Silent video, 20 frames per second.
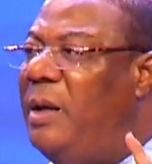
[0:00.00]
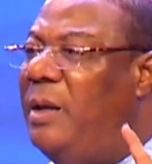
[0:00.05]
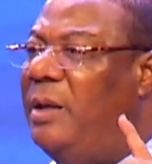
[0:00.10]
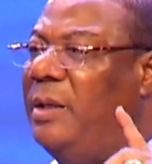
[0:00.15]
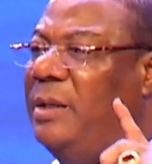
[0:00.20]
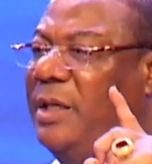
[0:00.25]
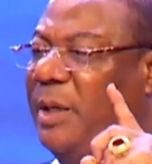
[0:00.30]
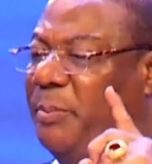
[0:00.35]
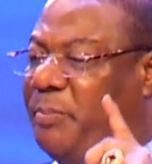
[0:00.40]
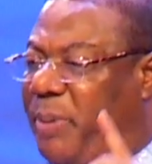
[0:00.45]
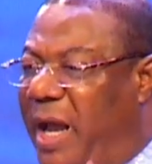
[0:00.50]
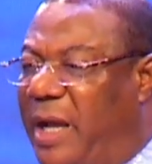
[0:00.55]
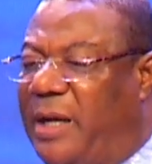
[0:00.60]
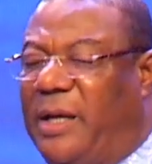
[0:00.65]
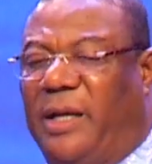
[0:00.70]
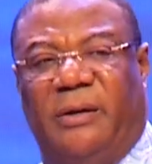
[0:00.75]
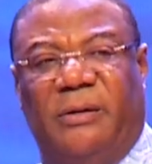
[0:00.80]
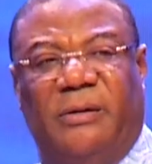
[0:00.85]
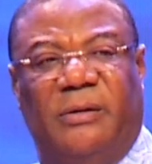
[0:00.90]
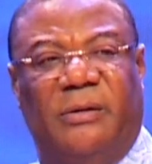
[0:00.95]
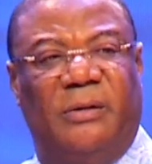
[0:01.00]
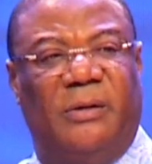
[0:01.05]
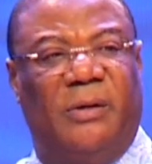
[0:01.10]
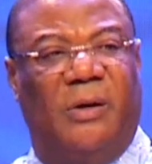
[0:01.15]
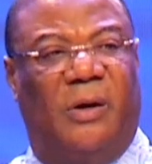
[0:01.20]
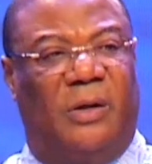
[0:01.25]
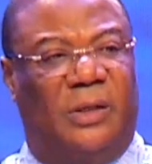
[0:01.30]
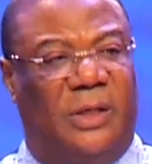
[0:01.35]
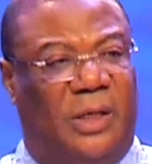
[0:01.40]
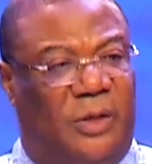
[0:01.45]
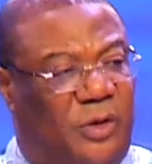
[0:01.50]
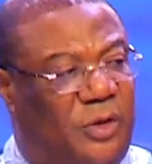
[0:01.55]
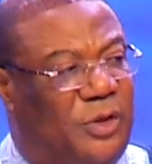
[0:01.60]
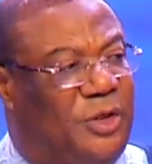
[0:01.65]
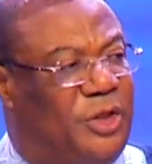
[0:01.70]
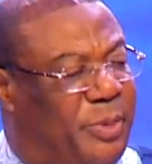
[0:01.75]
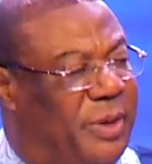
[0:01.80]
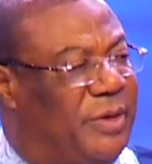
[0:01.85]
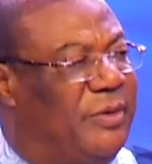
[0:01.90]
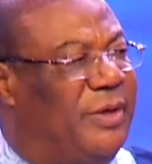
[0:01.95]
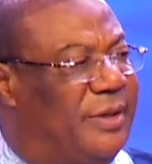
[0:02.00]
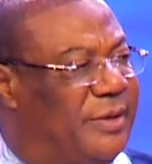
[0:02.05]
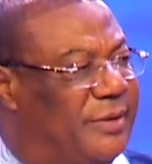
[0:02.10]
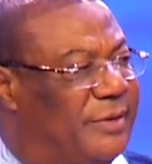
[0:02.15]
depending on the Holy Spirit,